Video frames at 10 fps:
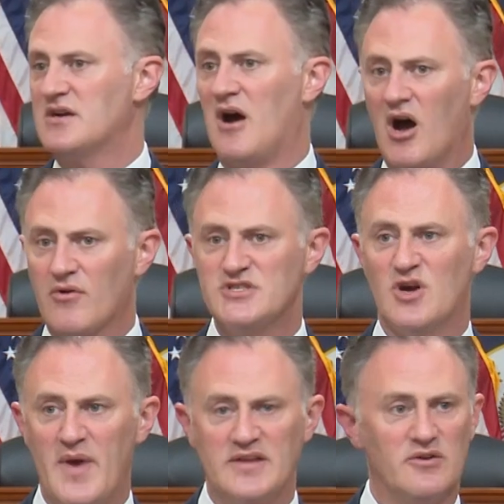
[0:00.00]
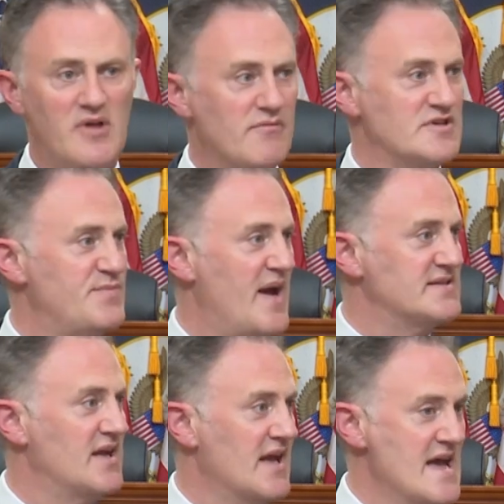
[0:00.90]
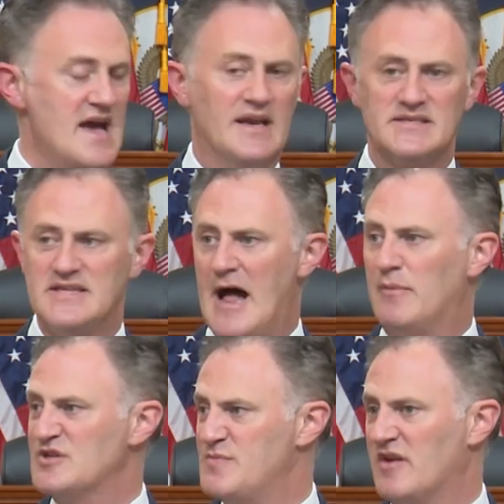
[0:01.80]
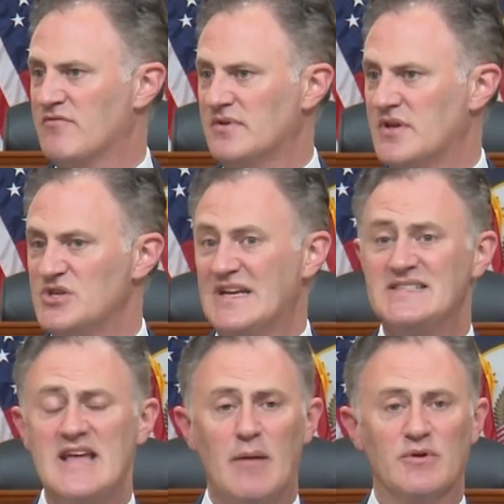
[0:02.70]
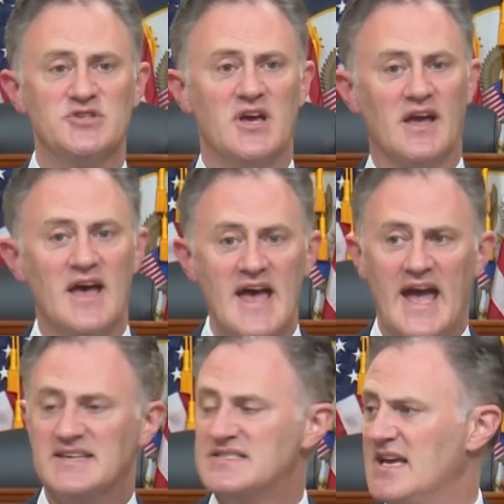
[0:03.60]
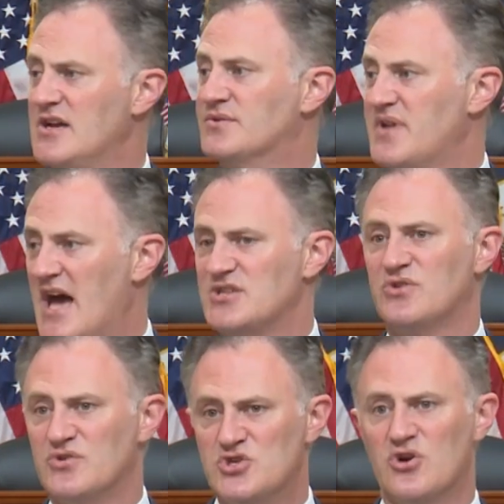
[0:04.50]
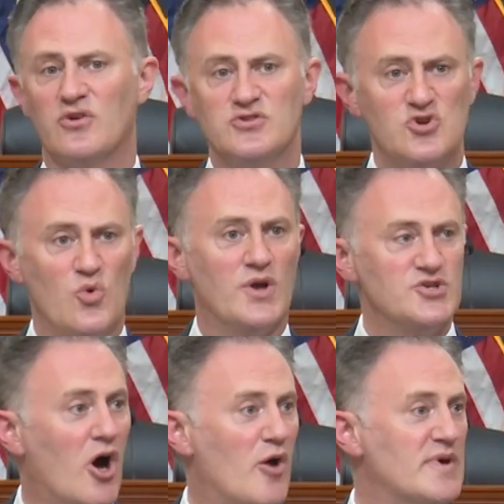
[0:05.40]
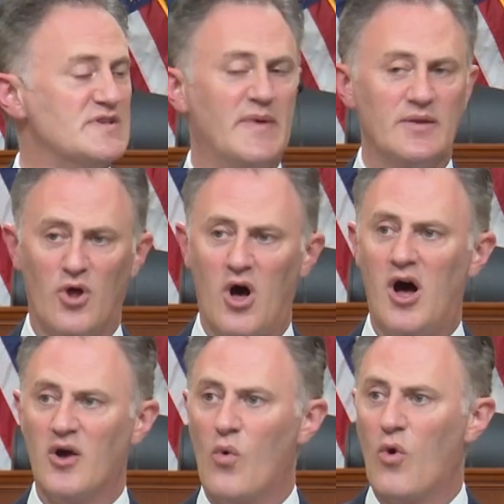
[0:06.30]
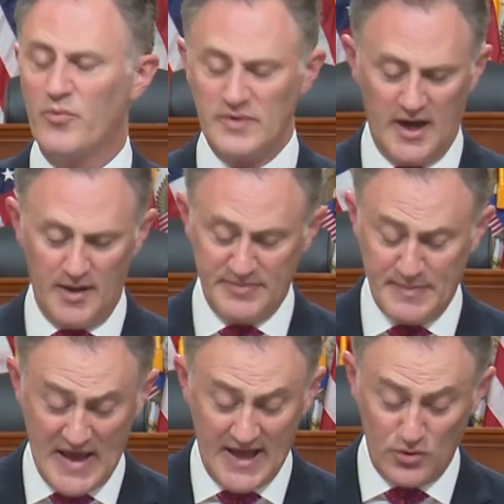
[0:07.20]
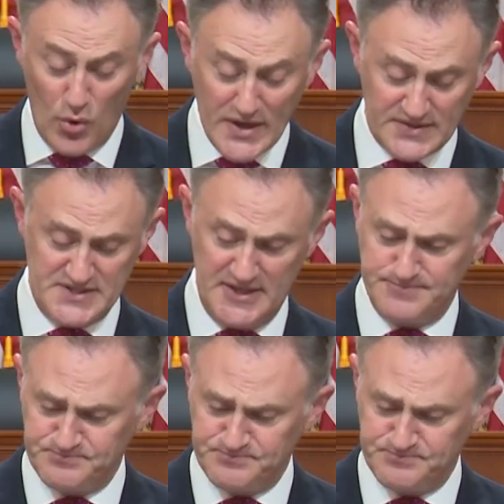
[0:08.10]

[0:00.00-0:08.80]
Congress shall make no law respecting an establishment of religion, establishing a single national church to which all must belong or pay loyalty.